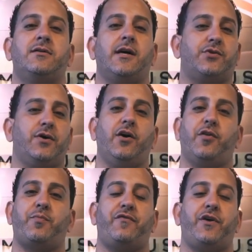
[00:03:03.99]
Talk to a
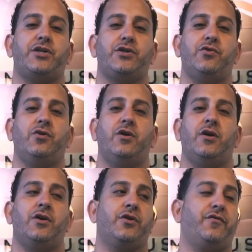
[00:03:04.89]
health professional,
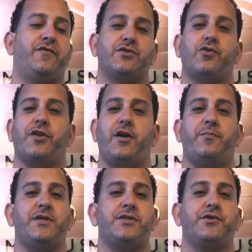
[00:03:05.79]
your physical
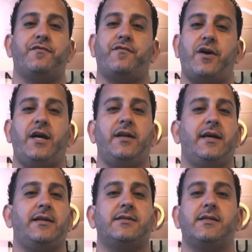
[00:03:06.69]
therapist, your friend
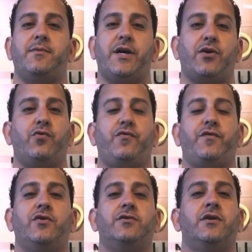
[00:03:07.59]
that's in the medical
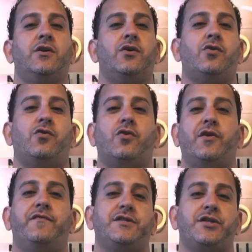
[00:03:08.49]
field, or
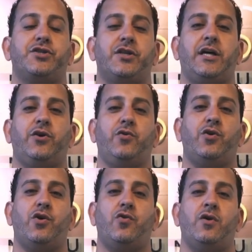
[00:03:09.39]
a physician that you
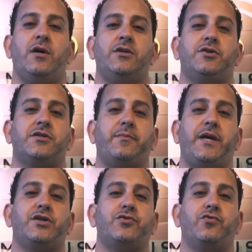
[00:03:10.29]
know, just to
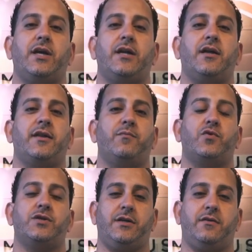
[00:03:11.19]
make sure that nothing
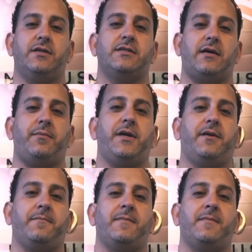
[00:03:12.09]
more serious is happening.